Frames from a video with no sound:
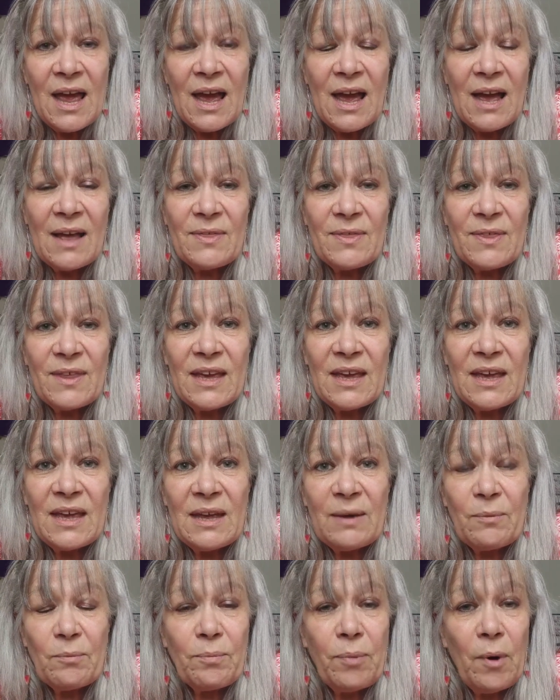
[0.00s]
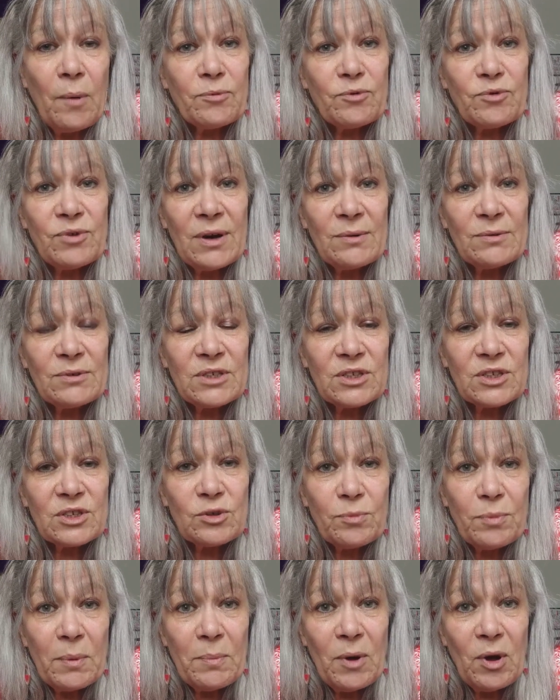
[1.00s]
and they popped round to the
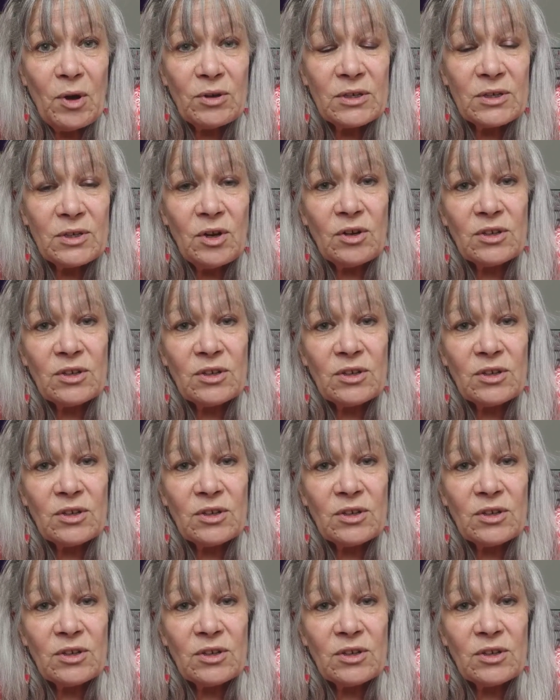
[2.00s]
supermarket,